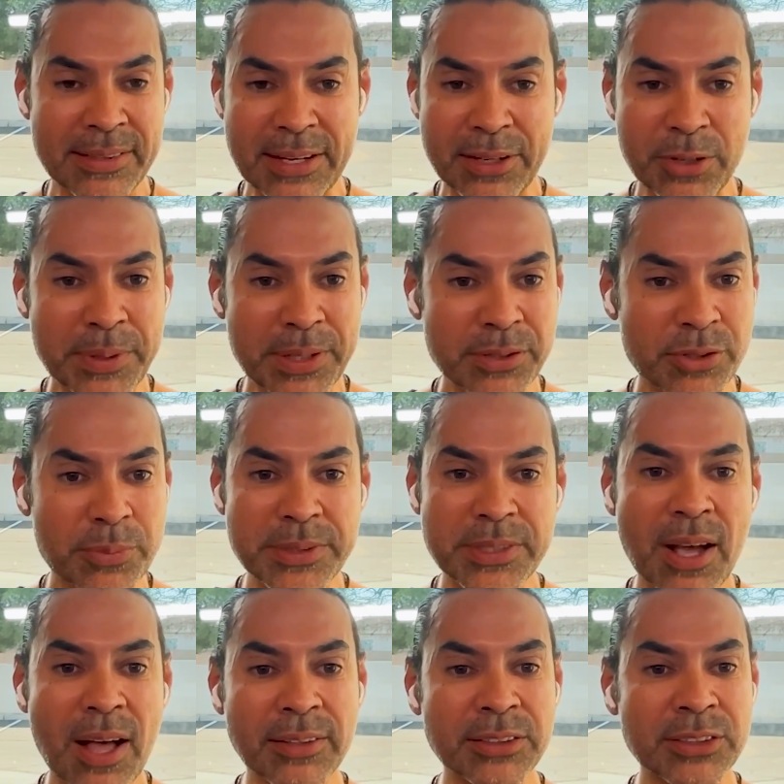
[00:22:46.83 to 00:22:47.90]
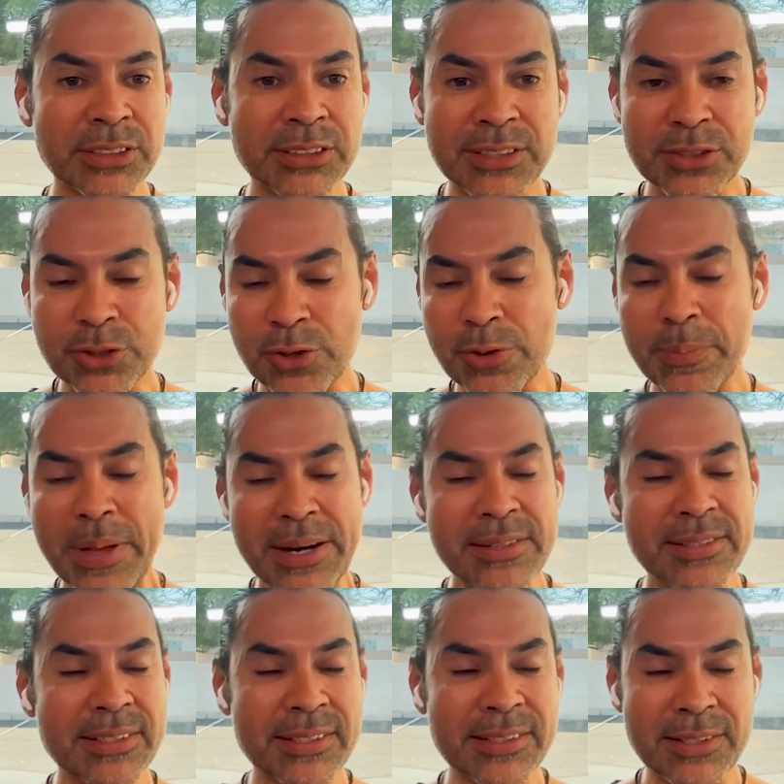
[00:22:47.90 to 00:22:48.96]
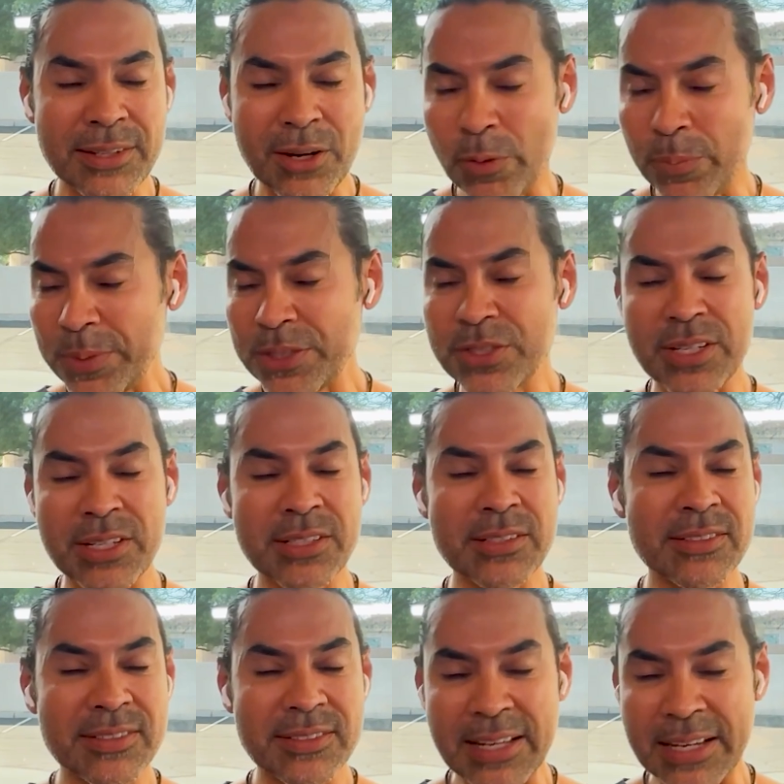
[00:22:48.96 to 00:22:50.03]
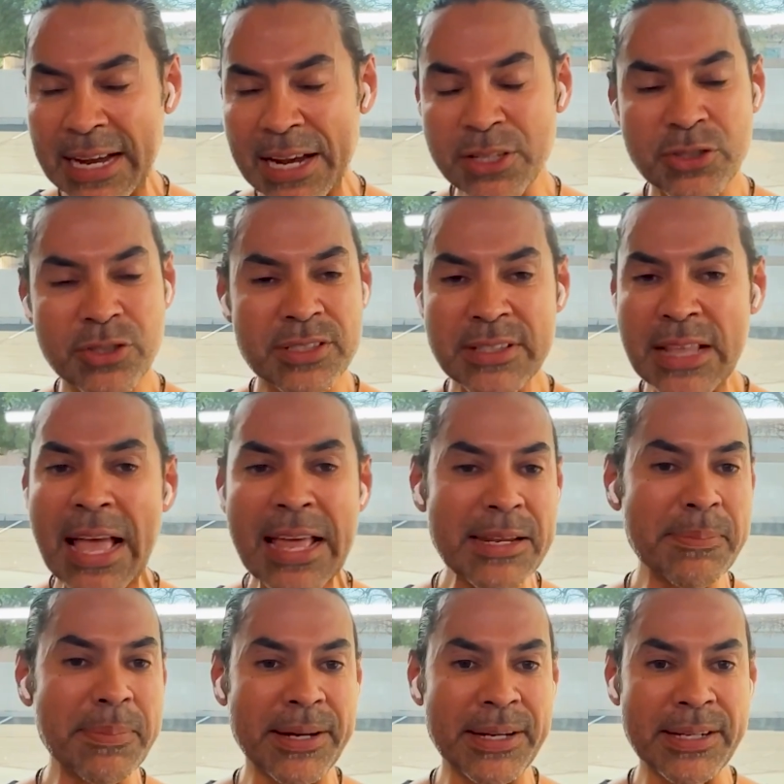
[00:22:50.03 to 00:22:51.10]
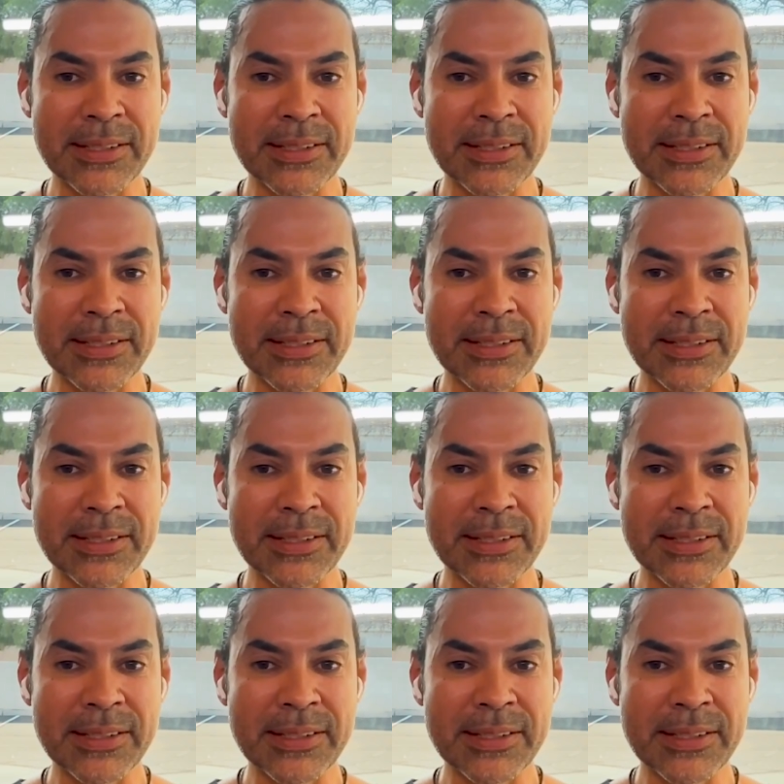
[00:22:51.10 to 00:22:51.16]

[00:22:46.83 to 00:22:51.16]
That could be a dermatologist, internal medicine, OB-GYN, psychiatrist, anybody.